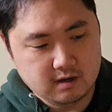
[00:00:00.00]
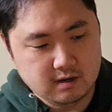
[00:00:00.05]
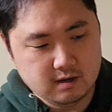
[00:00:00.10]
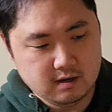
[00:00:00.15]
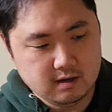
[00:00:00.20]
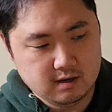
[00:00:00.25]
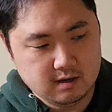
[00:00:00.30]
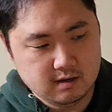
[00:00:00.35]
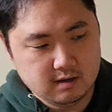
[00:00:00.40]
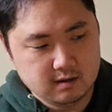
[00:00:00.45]

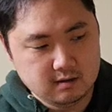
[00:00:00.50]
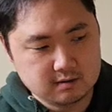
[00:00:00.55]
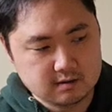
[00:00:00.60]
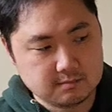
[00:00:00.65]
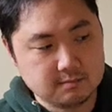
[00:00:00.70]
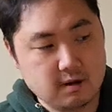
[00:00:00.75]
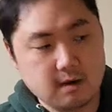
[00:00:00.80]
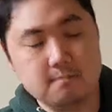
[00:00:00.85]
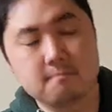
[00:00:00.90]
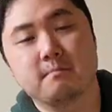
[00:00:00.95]

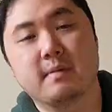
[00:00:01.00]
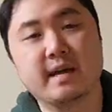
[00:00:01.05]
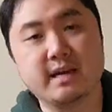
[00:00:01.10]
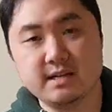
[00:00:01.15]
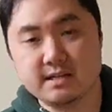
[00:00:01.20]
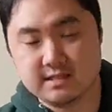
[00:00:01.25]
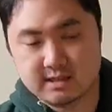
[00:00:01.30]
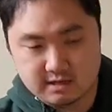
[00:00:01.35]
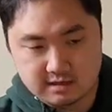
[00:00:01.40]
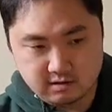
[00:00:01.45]
some
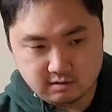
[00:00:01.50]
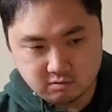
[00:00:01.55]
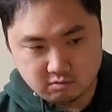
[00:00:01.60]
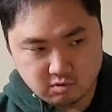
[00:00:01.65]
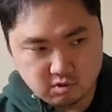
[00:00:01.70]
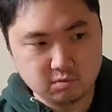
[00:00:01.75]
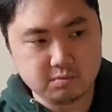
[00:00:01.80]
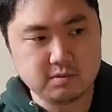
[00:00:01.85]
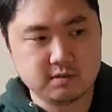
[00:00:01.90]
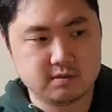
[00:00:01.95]
amazing
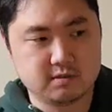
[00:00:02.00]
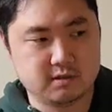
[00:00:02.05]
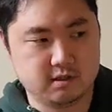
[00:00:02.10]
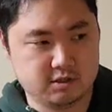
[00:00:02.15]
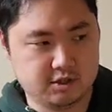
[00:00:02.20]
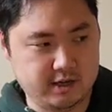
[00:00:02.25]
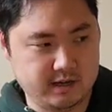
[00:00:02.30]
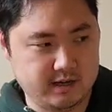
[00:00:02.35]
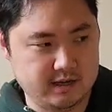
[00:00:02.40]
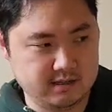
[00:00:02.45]
groups
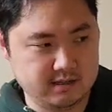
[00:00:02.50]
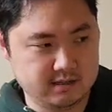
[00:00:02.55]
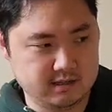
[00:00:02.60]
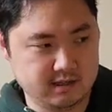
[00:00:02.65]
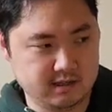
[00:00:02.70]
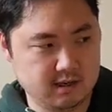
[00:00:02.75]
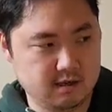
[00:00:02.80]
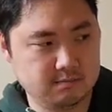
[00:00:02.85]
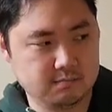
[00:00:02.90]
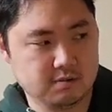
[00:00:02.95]
such as the
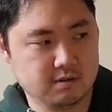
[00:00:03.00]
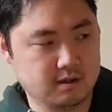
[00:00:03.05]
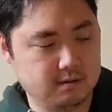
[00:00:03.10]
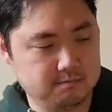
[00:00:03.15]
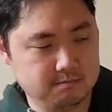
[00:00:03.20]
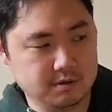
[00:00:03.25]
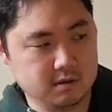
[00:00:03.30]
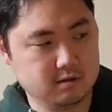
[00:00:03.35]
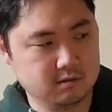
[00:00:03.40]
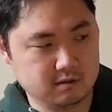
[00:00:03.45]

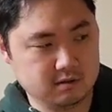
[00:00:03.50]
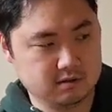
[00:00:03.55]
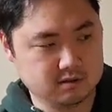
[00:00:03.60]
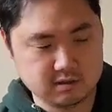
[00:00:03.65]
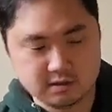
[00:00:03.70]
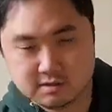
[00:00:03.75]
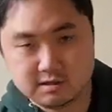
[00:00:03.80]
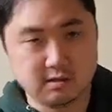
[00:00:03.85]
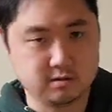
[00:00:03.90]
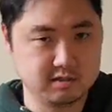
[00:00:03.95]
Gunpla Builders
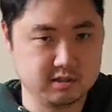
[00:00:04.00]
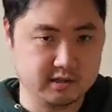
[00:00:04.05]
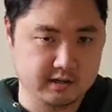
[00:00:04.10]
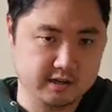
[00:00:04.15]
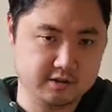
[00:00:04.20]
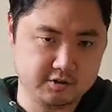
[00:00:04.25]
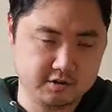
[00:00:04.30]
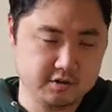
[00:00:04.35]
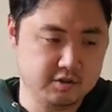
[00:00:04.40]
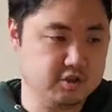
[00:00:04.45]

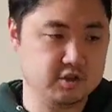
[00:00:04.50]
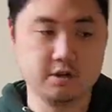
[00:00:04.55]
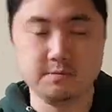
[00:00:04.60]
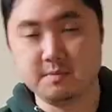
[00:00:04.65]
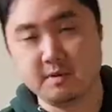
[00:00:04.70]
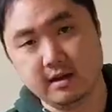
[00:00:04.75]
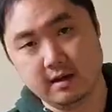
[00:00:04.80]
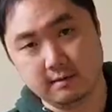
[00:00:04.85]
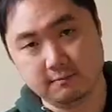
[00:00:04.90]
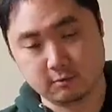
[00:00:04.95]
Association,
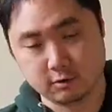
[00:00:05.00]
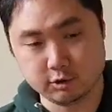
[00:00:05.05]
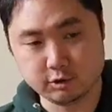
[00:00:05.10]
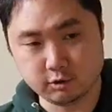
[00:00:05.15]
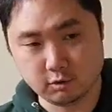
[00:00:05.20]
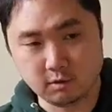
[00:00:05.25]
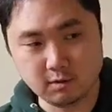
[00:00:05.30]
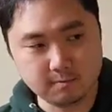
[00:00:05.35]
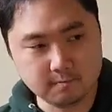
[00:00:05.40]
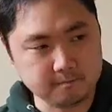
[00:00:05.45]
GBA for
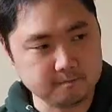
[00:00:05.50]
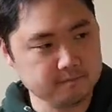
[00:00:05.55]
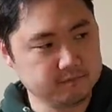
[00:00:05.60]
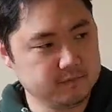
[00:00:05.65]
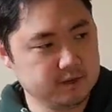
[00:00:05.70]
short.